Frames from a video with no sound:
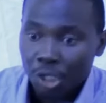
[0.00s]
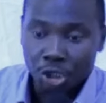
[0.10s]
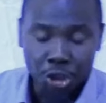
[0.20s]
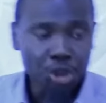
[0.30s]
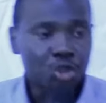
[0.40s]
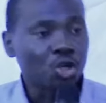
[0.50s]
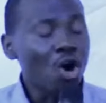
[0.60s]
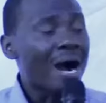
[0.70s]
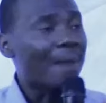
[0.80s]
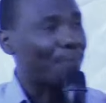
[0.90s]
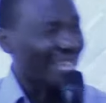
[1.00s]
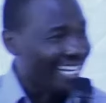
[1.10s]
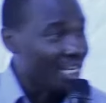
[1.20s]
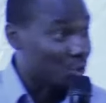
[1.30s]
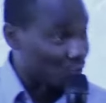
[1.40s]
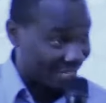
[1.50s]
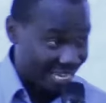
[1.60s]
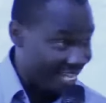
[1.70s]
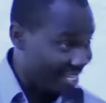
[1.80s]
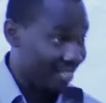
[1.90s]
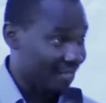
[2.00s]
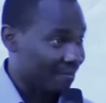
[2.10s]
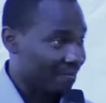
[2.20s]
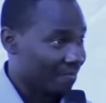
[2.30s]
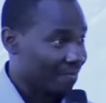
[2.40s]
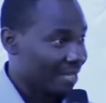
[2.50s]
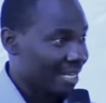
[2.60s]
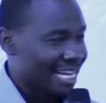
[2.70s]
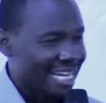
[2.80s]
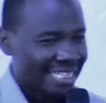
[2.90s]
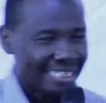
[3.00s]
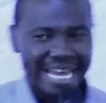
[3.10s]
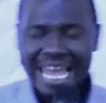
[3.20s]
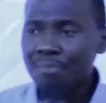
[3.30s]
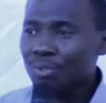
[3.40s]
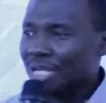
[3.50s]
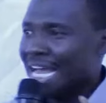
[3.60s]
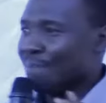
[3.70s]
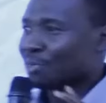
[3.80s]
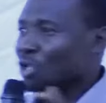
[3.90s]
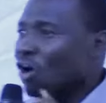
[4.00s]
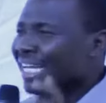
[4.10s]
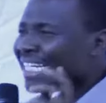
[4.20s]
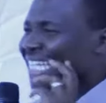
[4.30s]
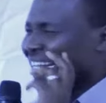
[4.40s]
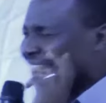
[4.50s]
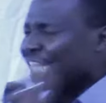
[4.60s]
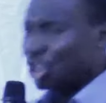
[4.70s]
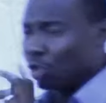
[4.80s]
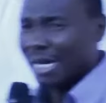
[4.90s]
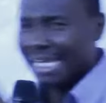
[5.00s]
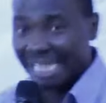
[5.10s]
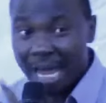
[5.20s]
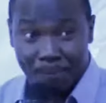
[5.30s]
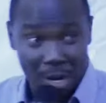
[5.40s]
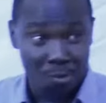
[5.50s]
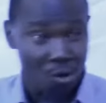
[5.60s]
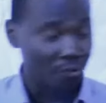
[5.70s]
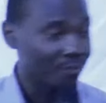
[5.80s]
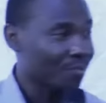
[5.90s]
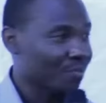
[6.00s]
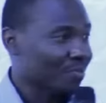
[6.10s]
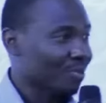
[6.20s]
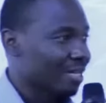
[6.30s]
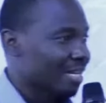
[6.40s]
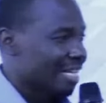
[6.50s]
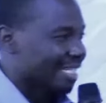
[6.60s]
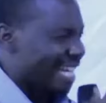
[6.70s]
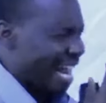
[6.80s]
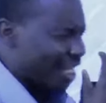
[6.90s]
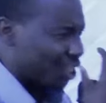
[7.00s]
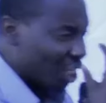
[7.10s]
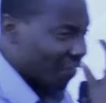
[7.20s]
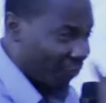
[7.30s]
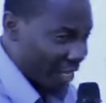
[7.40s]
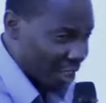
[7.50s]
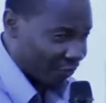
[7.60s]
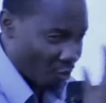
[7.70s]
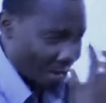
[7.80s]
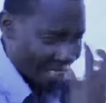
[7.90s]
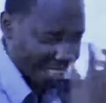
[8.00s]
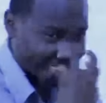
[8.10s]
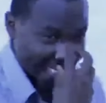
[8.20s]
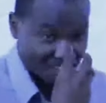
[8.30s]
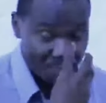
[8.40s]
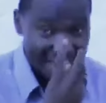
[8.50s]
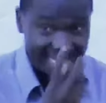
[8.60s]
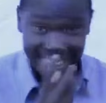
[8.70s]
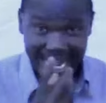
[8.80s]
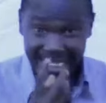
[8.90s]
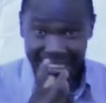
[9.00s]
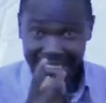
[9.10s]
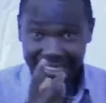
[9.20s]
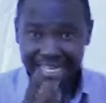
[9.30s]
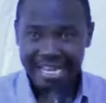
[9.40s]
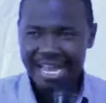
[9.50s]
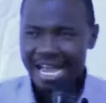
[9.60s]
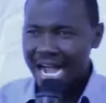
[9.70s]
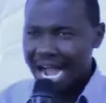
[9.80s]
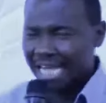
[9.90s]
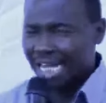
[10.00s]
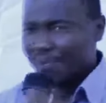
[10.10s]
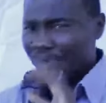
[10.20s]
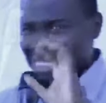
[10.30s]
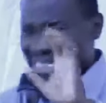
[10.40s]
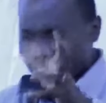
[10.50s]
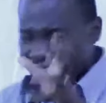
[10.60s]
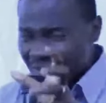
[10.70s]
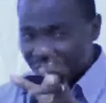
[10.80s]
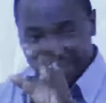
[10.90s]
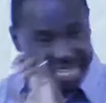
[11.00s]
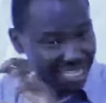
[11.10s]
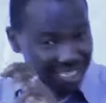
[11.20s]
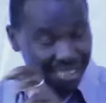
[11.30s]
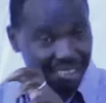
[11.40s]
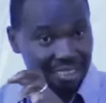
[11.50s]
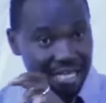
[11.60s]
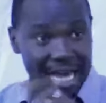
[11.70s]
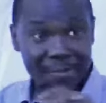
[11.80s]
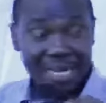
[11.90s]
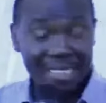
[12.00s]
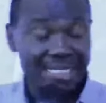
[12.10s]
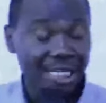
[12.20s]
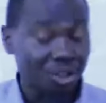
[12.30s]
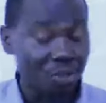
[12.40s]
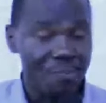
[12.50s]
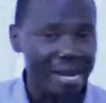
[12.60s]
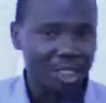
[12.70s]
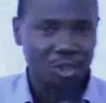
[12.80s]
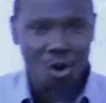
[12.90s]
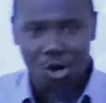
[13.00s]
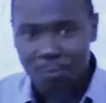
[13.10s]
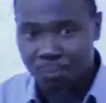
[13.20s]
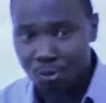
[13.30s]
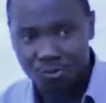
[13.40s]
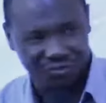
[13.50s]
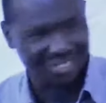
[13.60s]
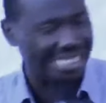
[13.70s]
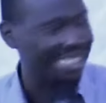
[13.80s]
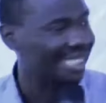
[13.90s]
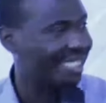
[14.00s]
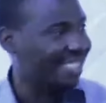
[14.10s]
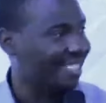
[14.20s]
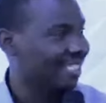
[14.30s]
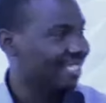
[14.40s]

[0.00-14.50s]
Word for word: It is so appealing to say that I am so intellectually capable that I see things from a distance by sight. I can perceive things and make decisions based on proofs